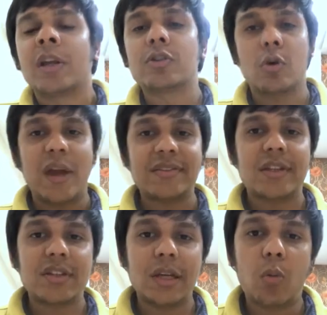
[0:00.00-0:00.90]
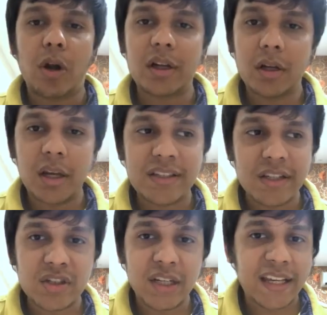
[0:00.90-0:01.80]
So essentially what
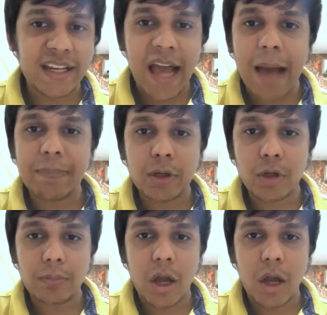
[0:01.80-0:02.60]
essentially can happen on a